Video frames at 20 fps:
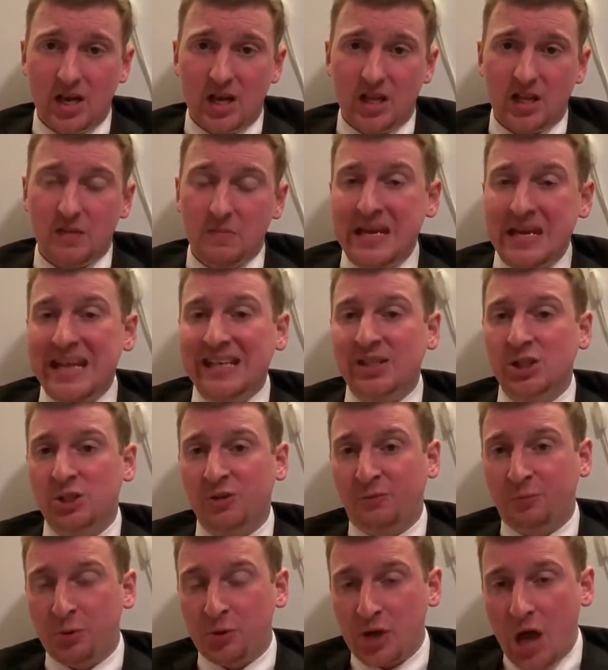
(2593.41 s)
The means
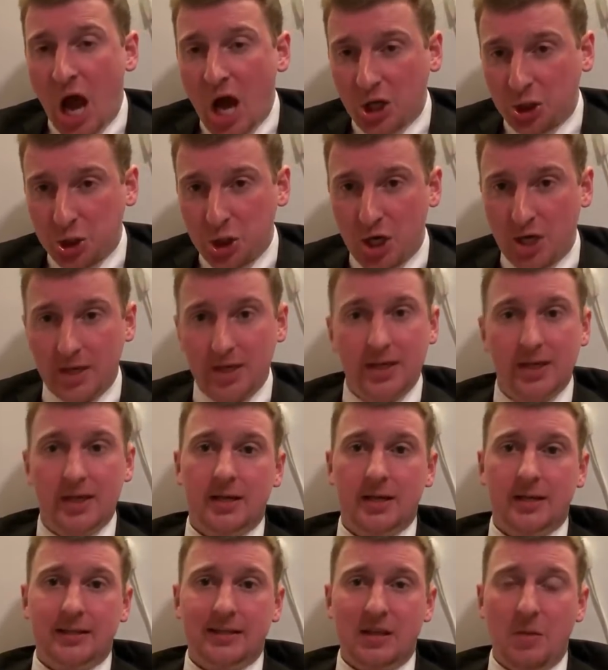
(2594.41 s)
of production,
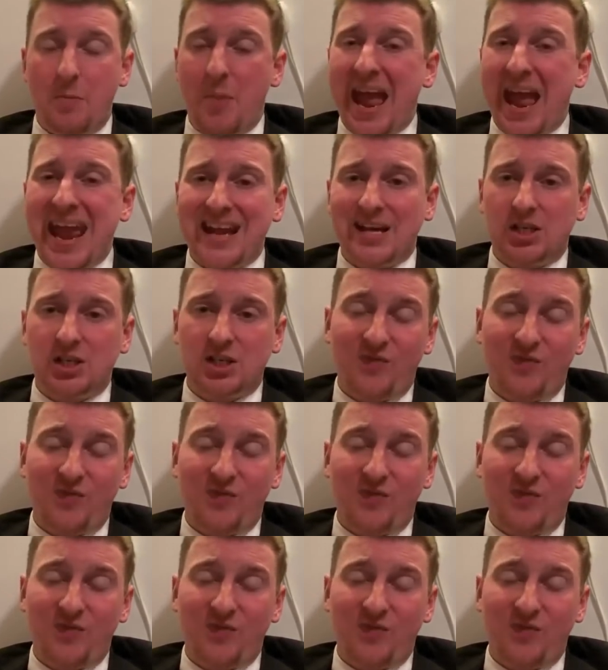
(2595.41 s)
the banks,